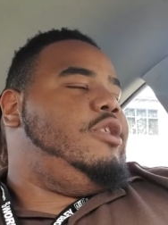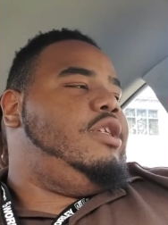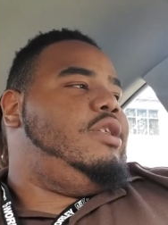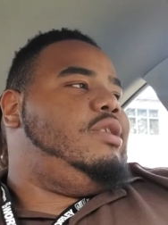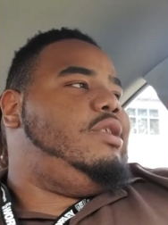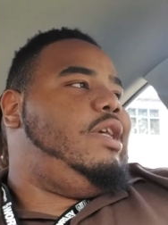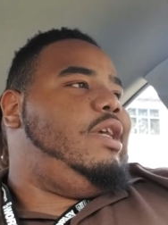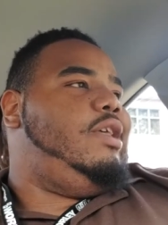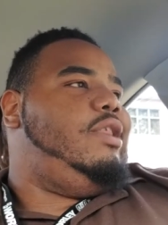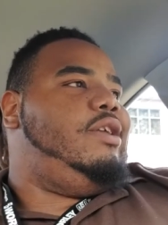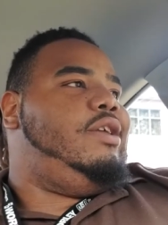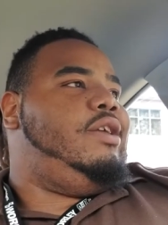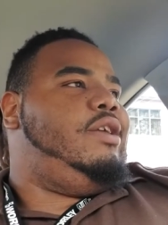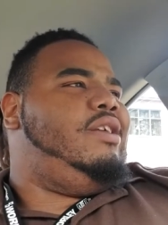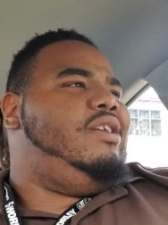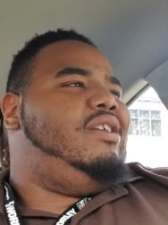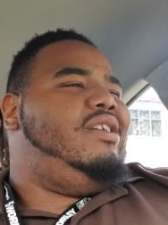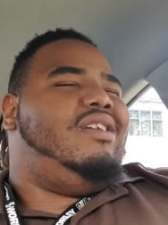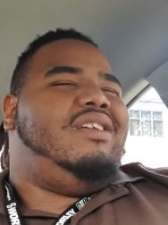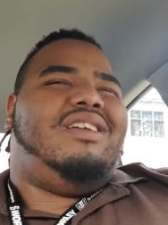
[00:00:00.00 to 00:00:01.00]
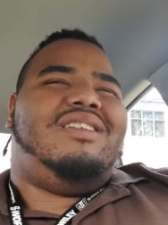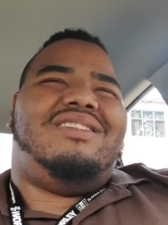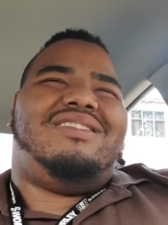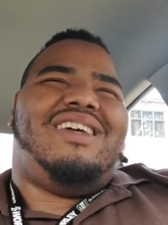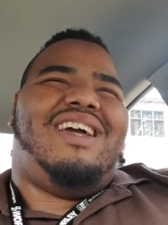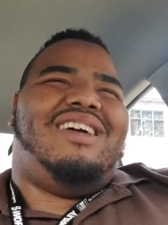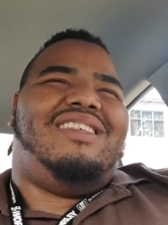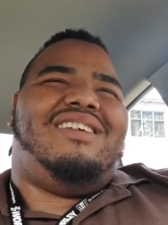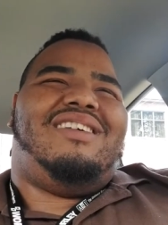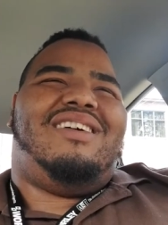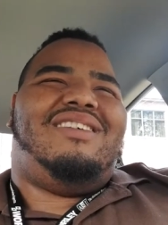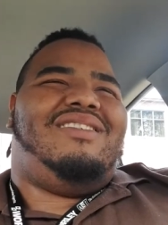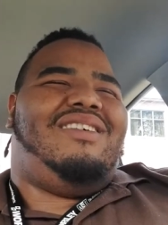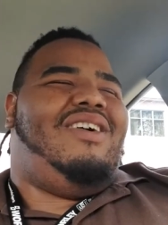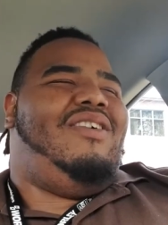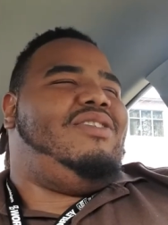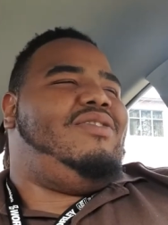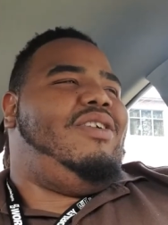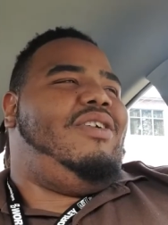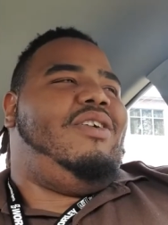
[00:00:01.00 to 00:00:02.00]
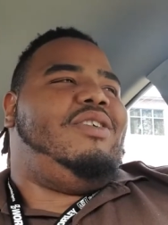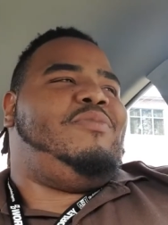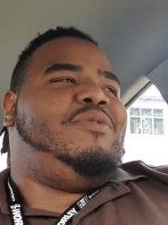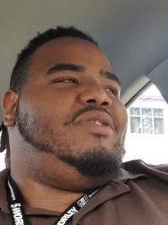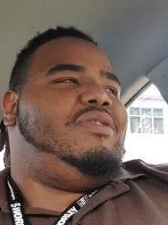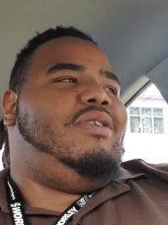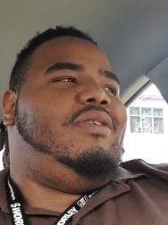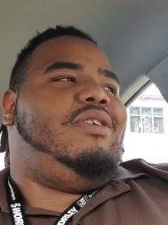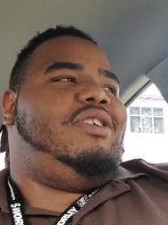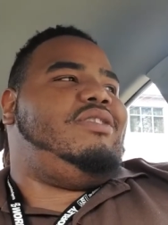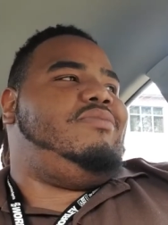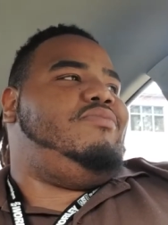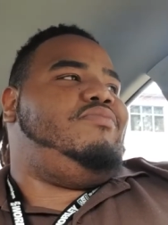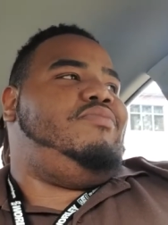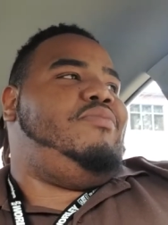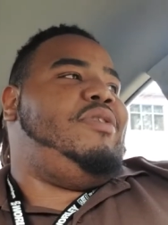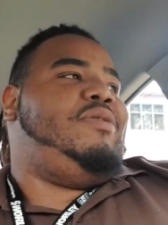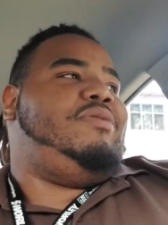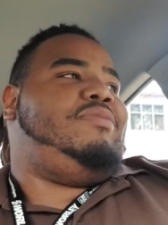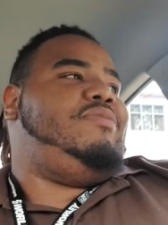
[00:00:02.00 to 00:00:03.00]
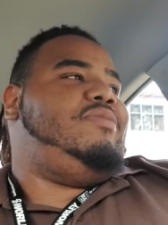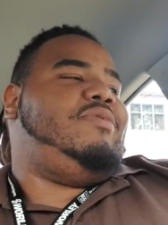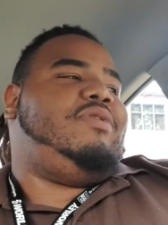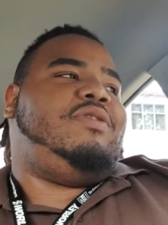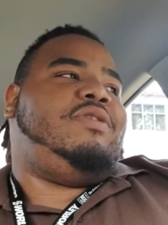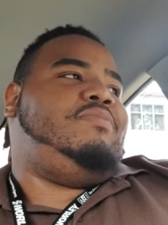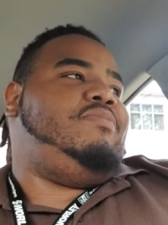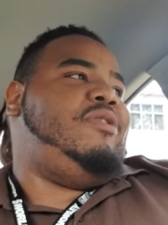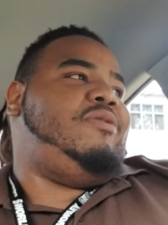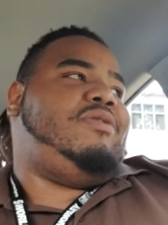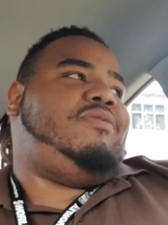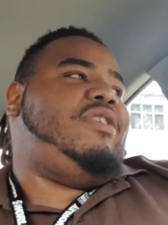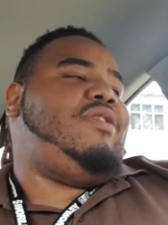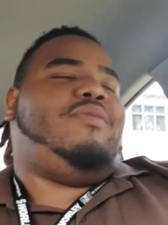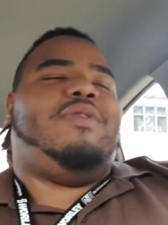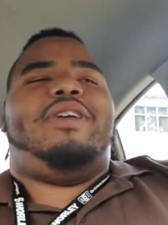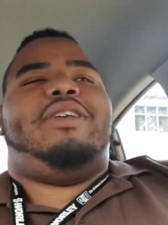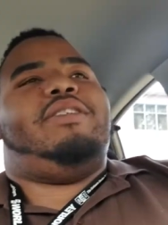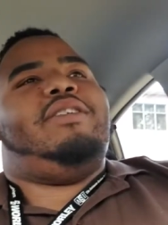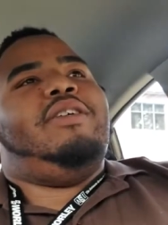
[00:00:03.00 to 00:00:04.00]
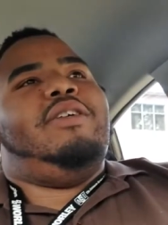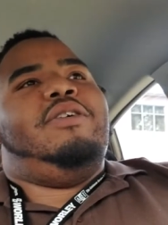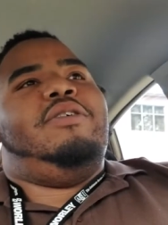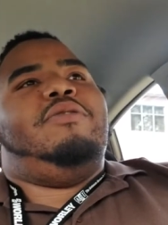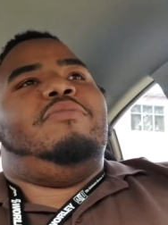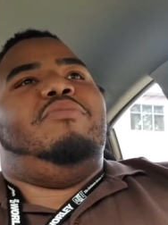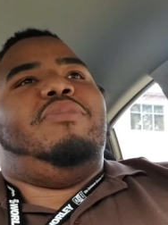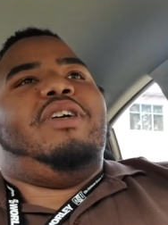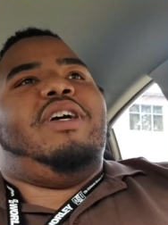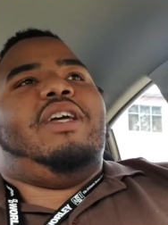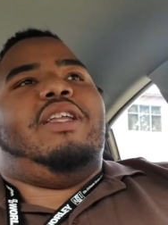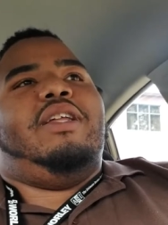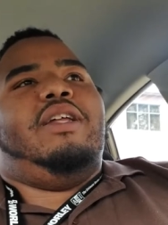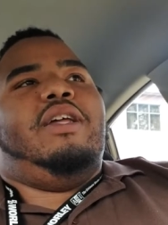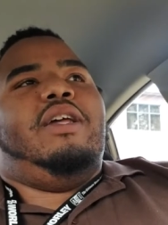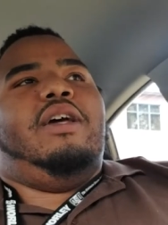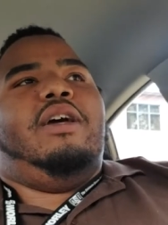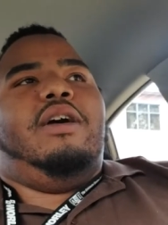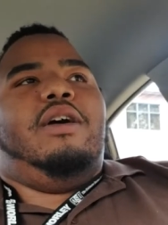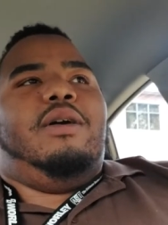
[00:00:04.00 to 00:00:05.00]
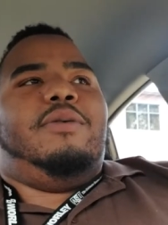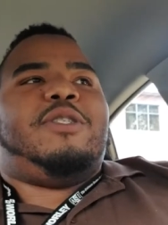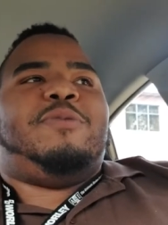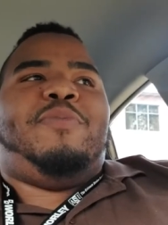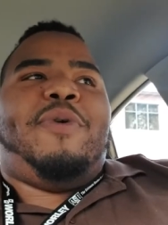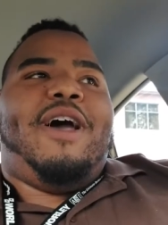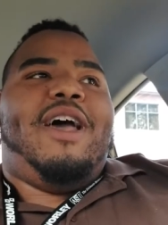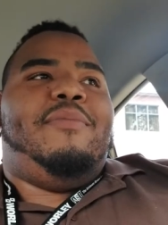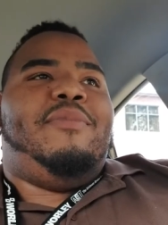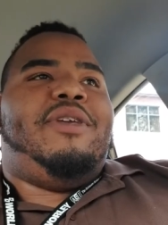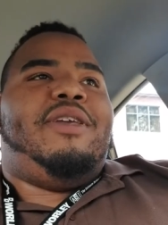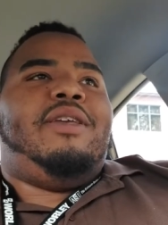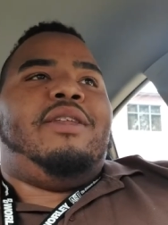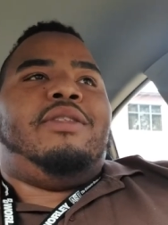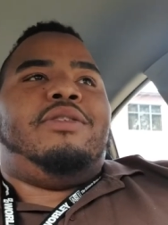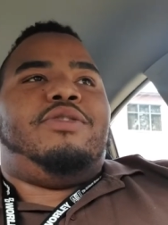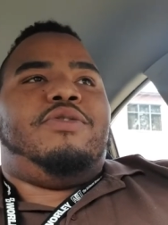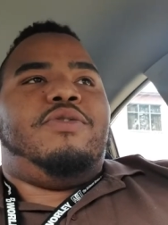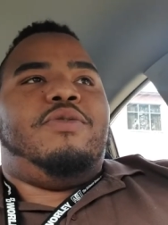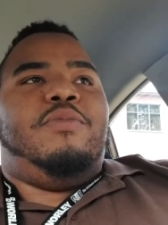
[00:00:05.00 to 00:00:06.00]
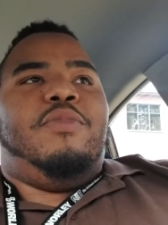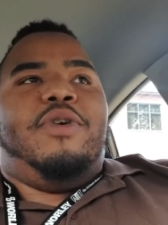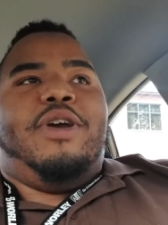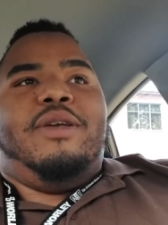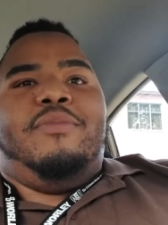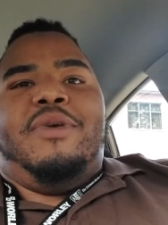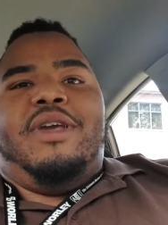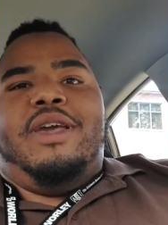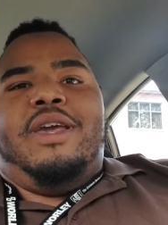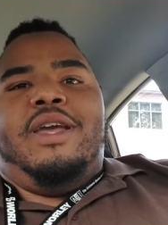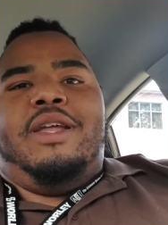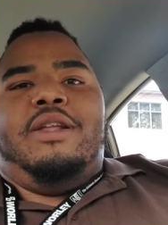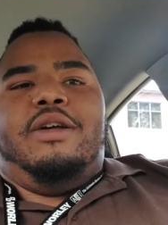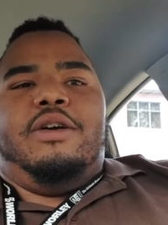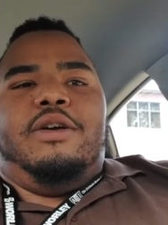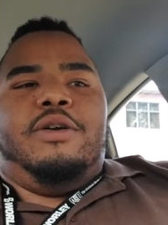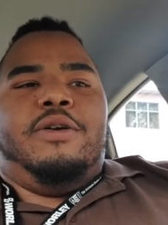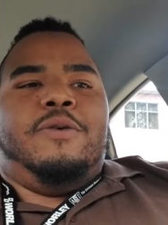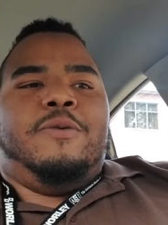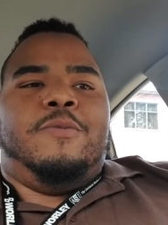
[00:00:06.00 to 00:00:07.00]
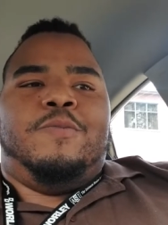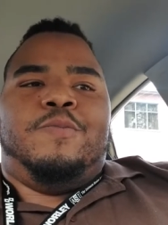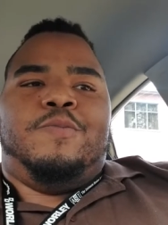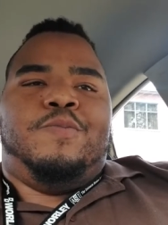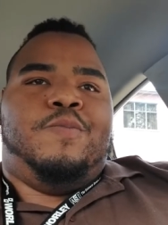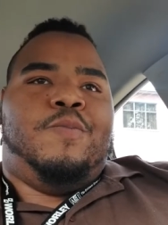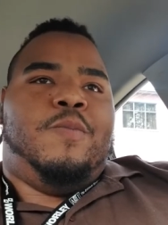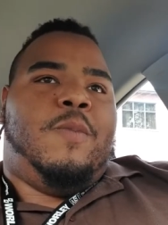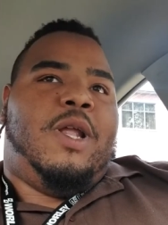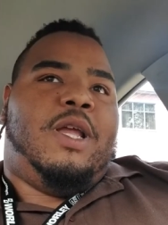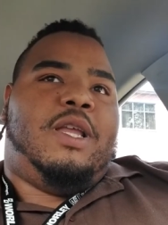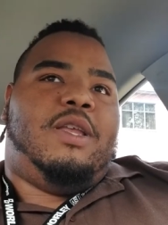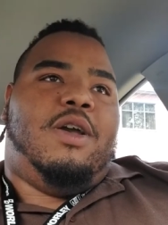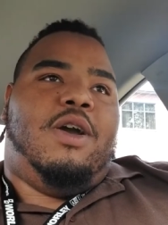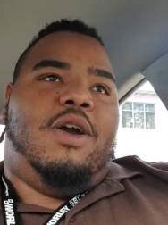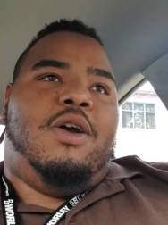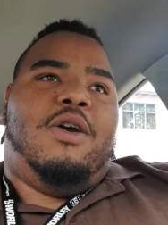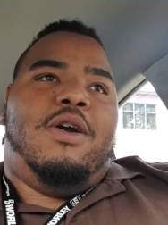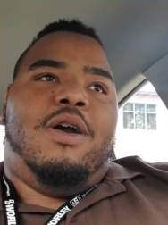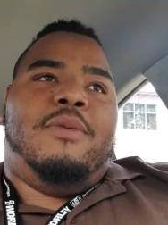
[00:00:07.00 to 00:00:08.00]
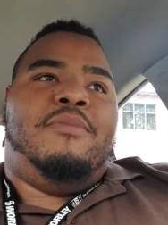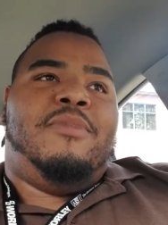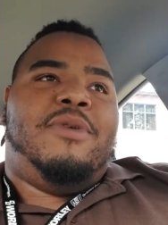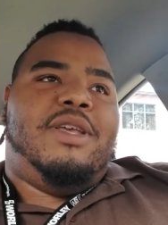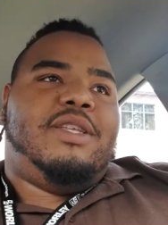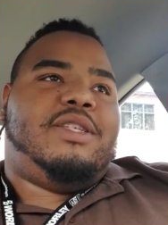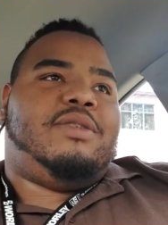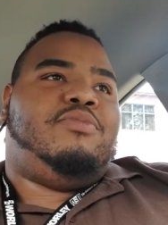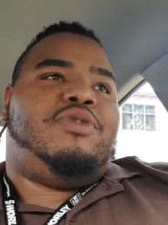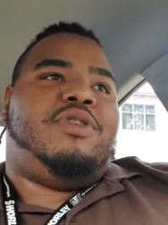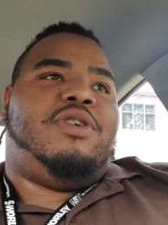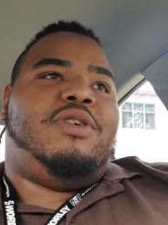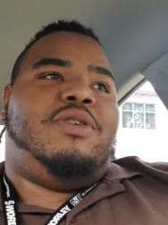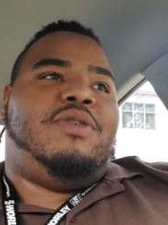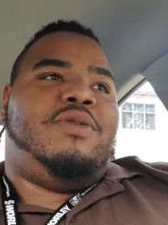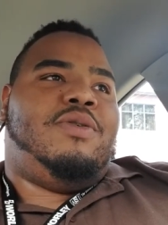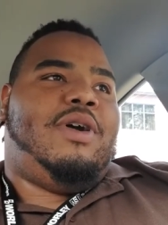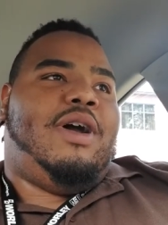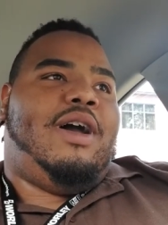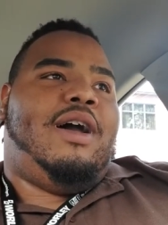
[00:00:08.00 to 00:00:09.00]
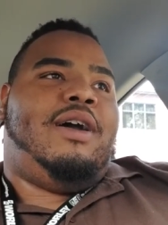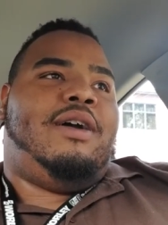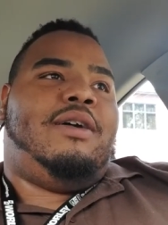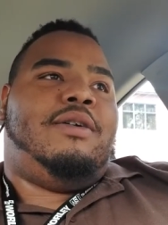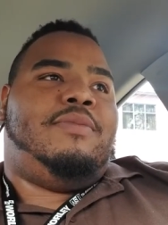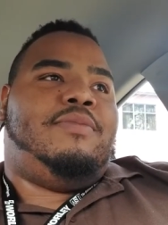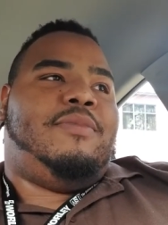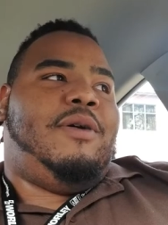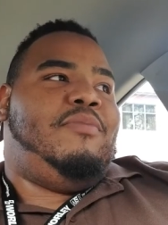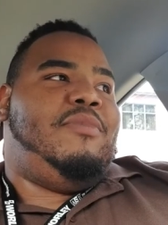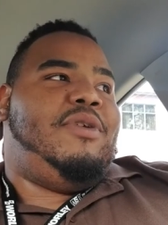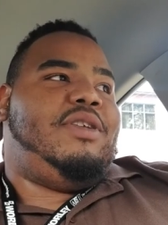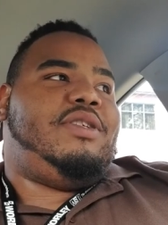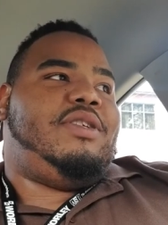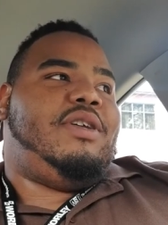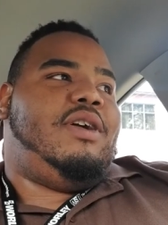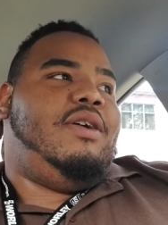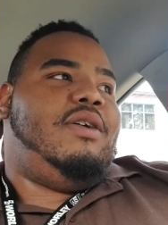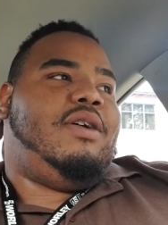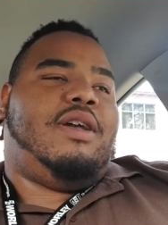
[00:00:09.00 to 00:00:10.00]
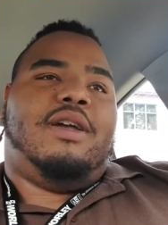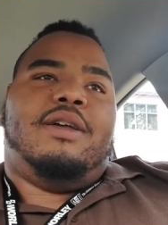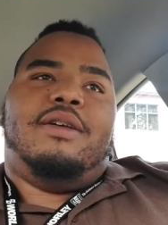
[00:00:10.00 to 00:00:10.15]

Taylor Tyler. I, I, I just, I just, anyways. But um, spot me and True Boy, man. Um, y'all, I miss, bro. Um, I miss y'all.